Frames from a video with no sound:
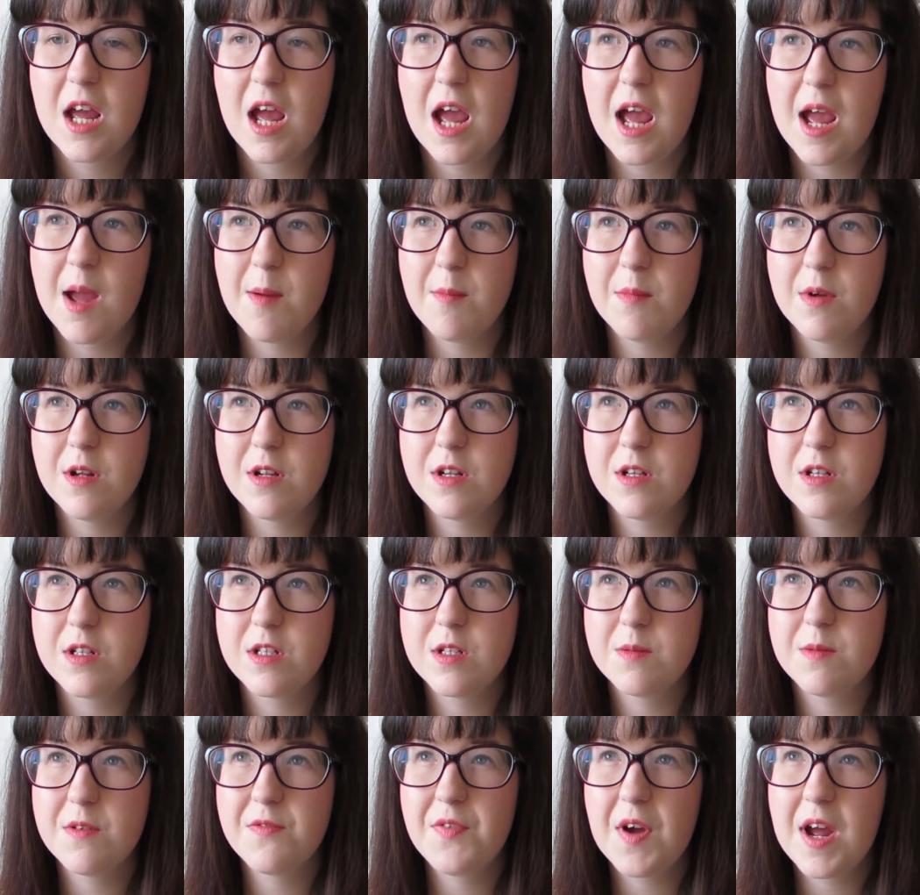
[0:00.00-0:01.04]

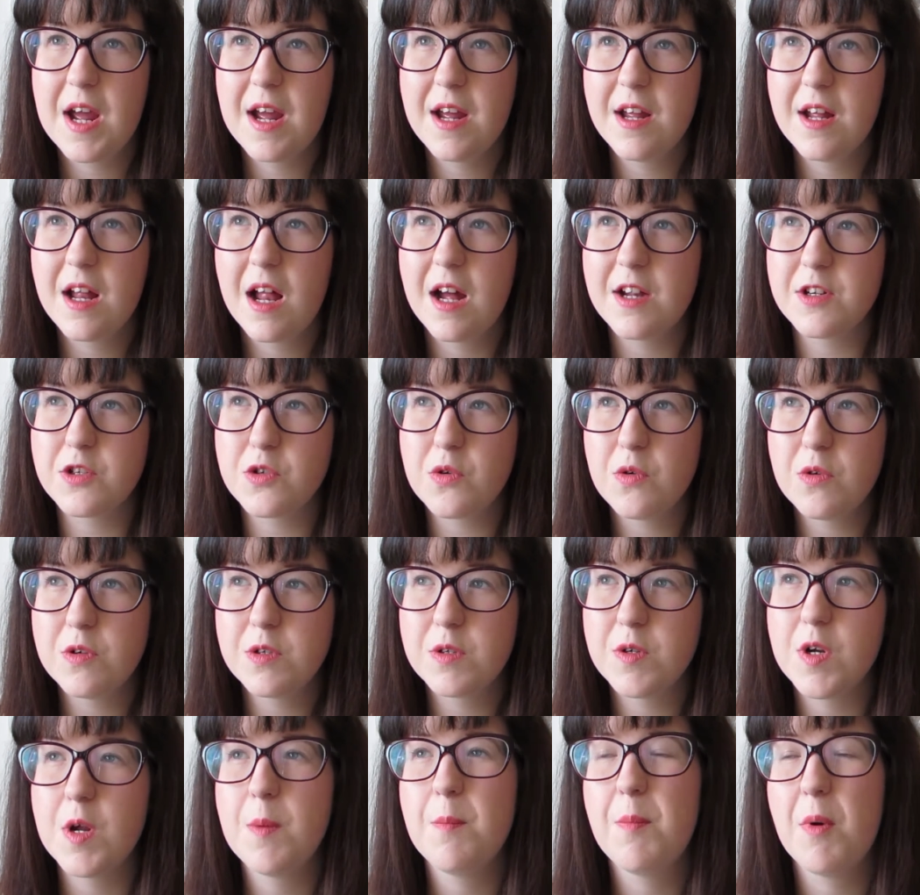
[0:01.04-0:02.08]
To be fair, I
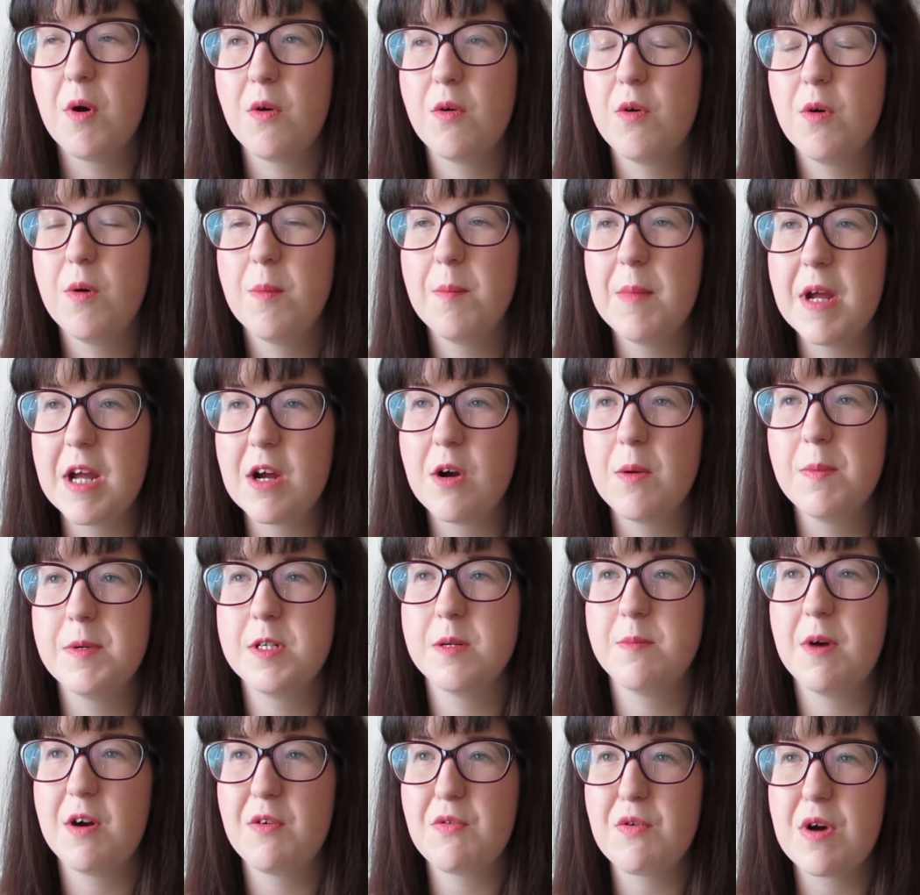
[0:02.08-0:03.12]
don't borrow makeup
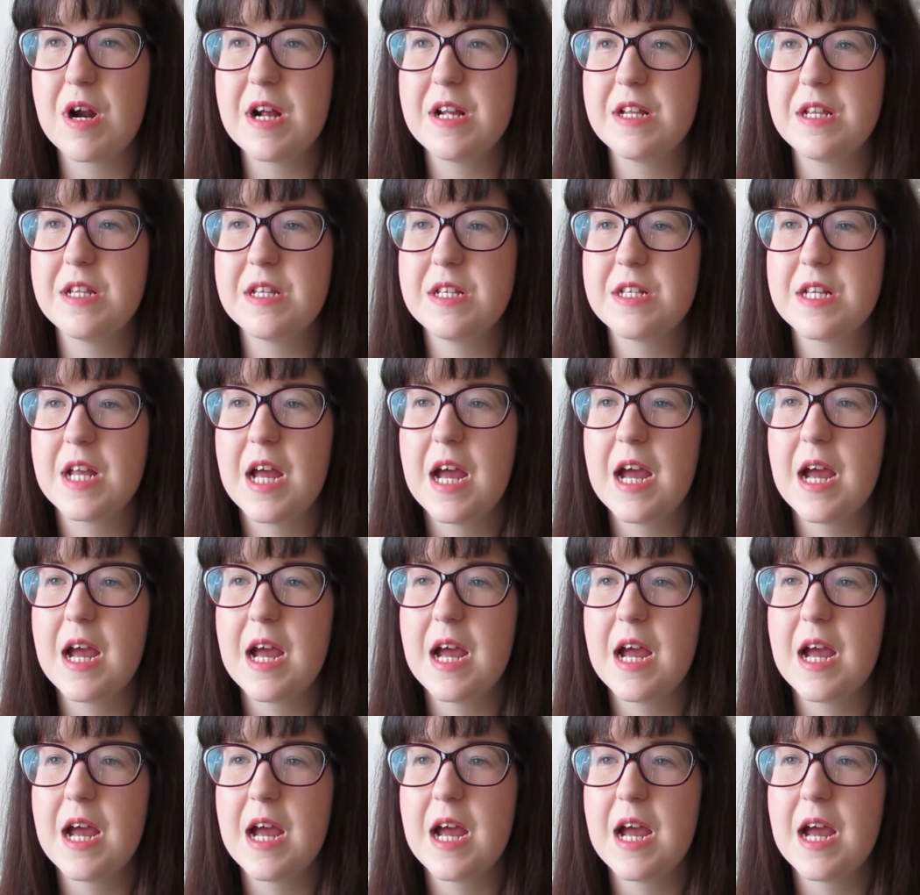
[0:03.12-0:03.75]
to my friends.